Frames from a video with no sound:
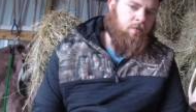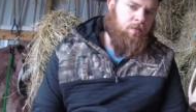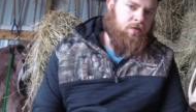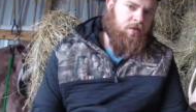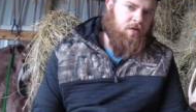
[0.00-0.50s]

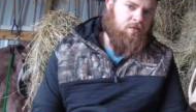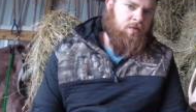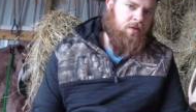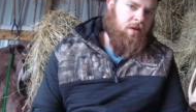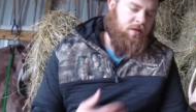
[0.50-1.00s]
me tells
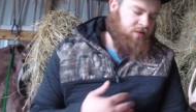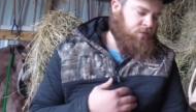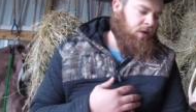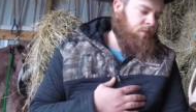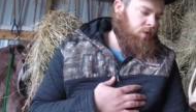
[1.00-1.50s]
me that it's
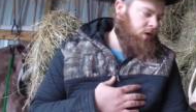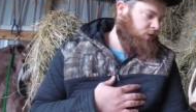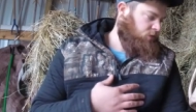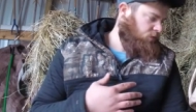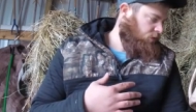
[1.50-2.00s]
my buck
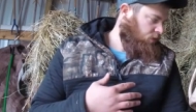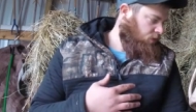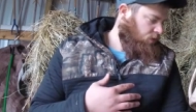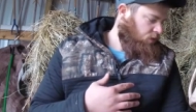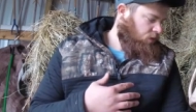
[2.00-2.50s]

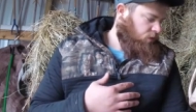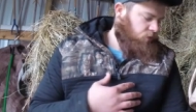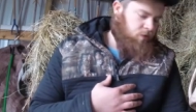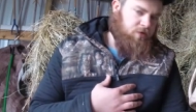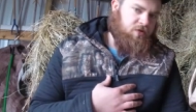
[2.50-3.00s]

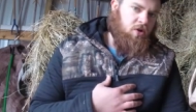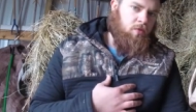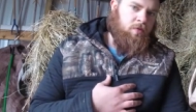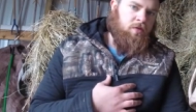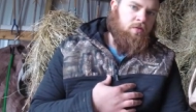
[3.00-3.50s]
through the
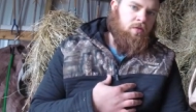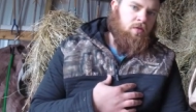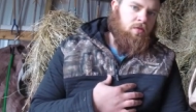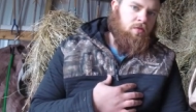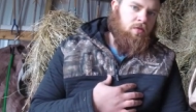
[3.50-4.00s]
scope.
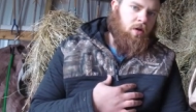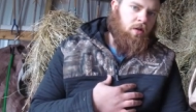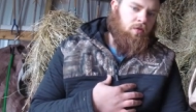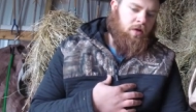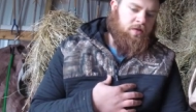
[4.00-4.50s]

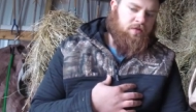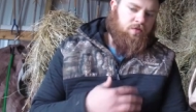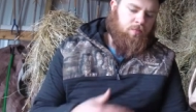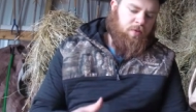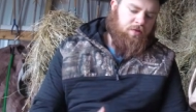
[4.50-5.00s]
Otherwise,
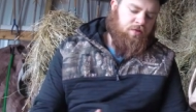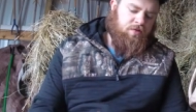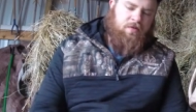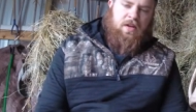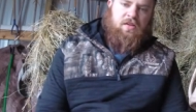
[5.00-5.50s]
through
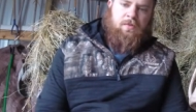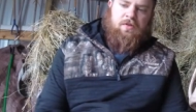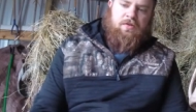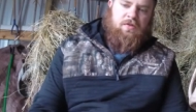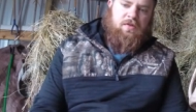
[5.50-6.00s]
pictures and text
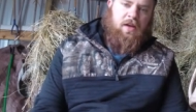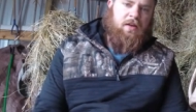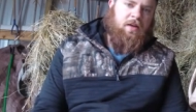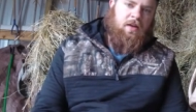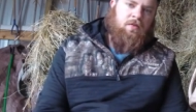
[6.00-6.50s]
messages, I
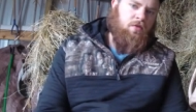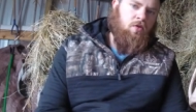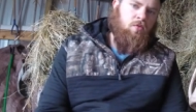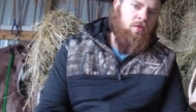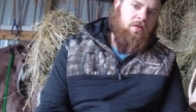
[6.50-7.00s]
can't
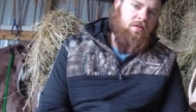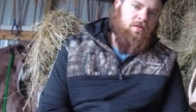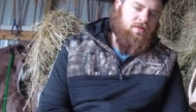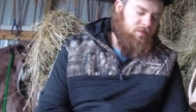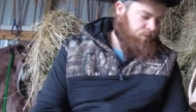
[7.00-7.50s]
know what it
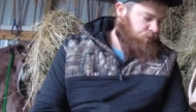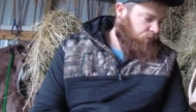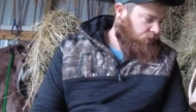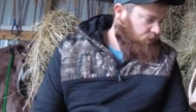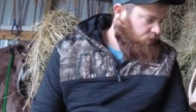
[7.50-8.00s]
is.
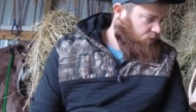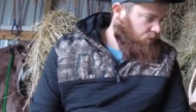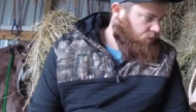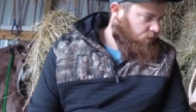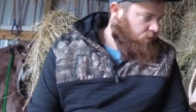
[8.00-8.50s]

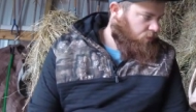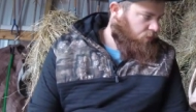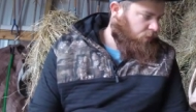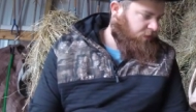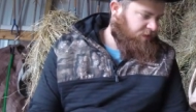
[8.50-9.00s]

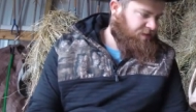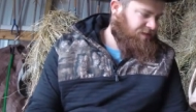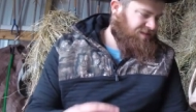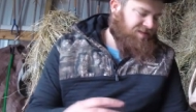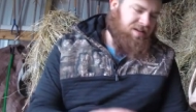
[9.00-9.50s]
But this is
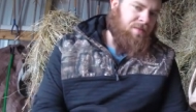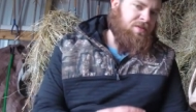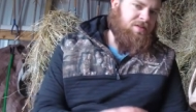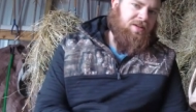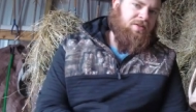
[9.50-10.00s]
the same
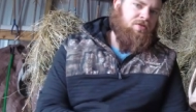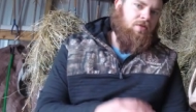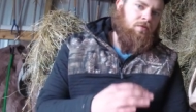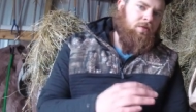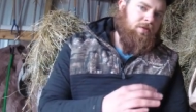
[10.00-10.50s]

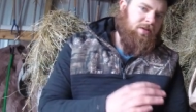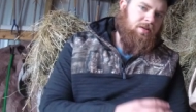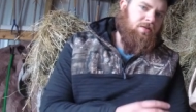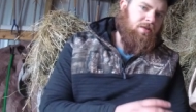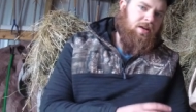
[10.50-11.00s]
identical
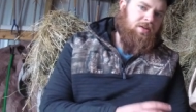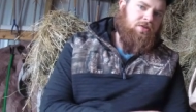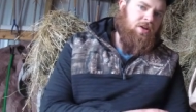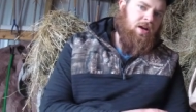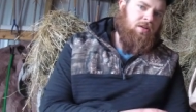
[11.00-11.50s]
deer that I
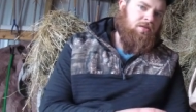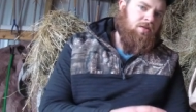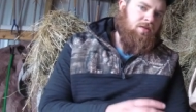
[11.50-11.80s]
shot